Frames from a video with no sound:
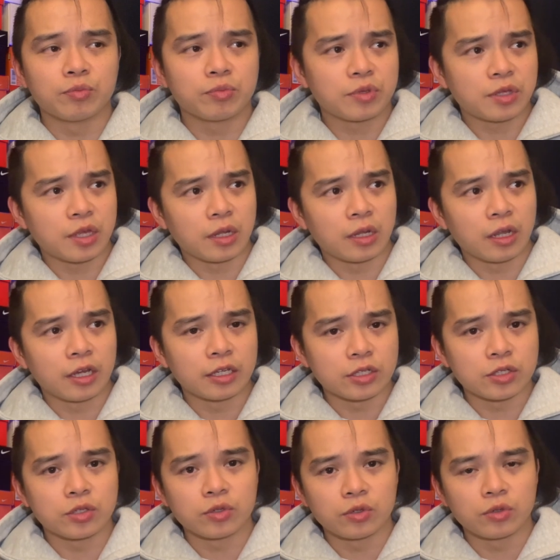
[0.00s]
the lights
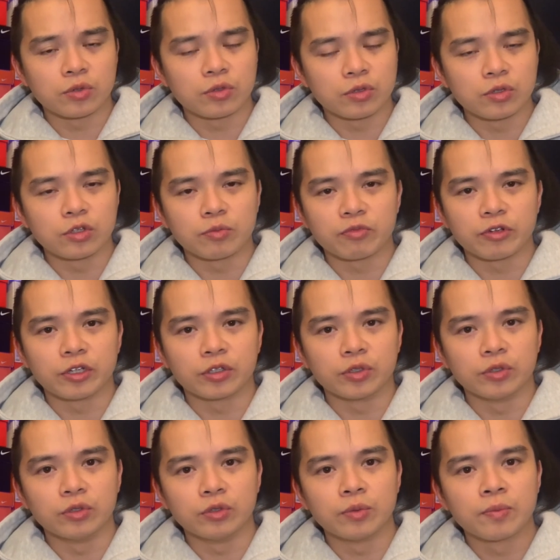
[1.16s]
do look pretty
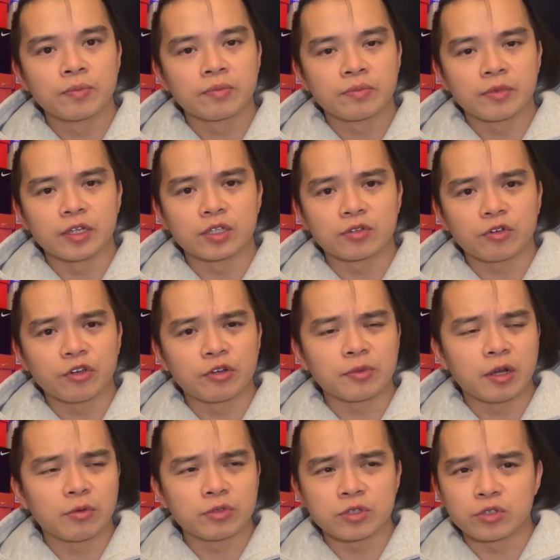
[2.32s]
cool. It's growing on
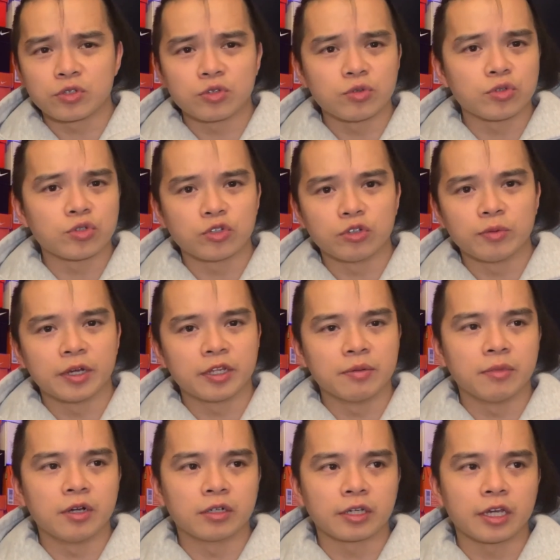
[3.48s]
me. I wasn't too sure about the
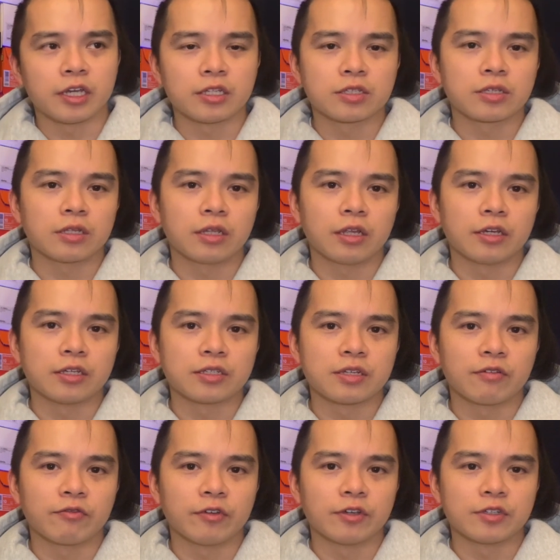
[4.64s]
Mark 8 lights
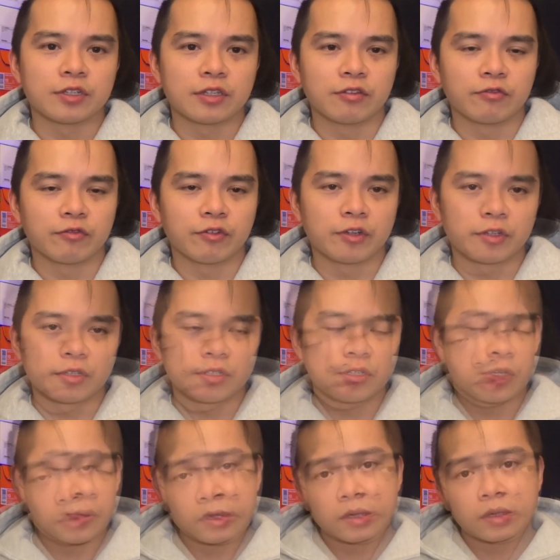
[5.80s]
at first at the
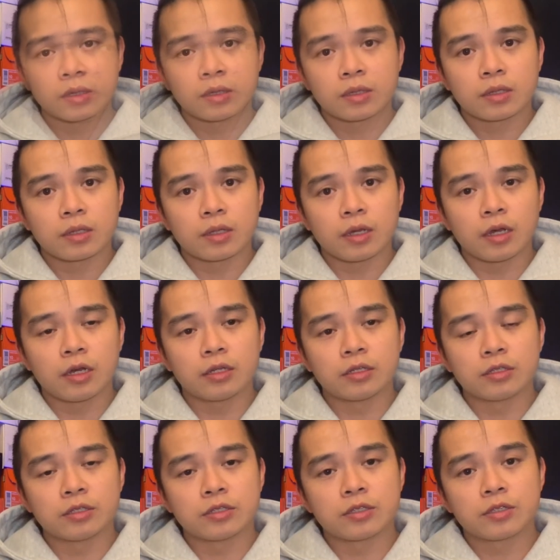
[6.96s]
front,
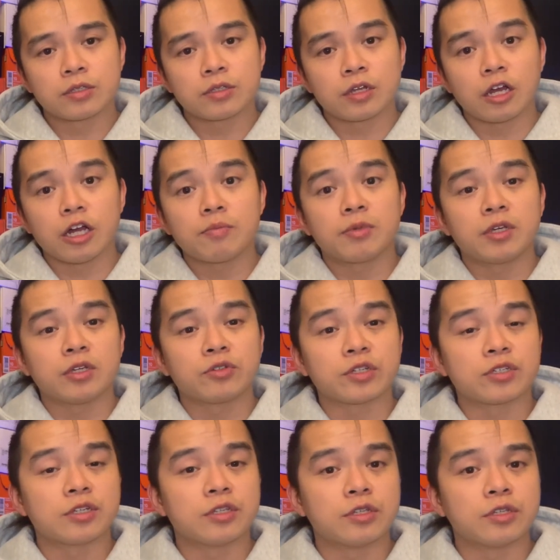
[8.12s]
and I'd be
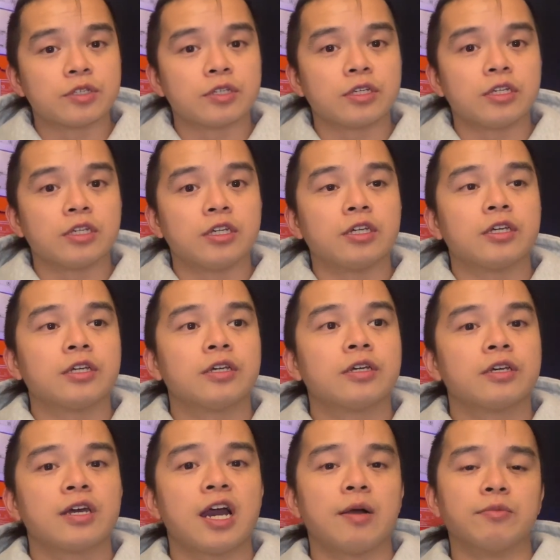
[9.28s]
interested to see
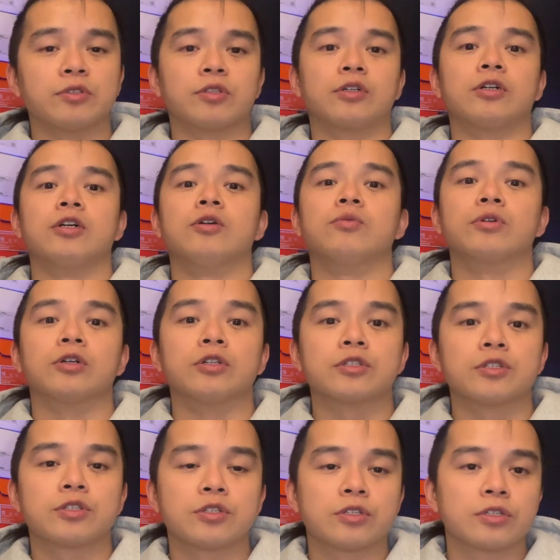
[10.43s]
how much the car will
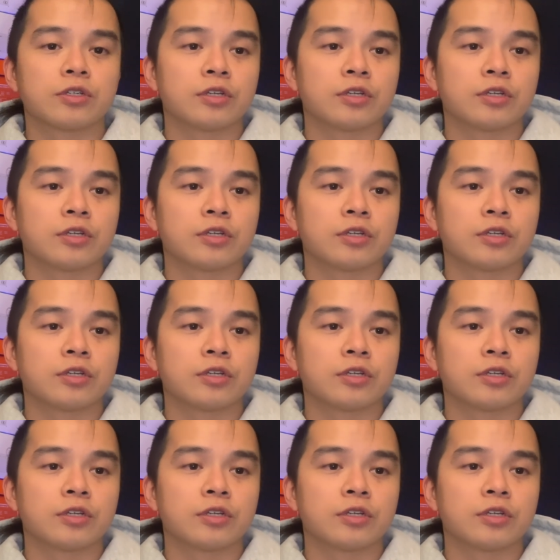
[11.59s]
cost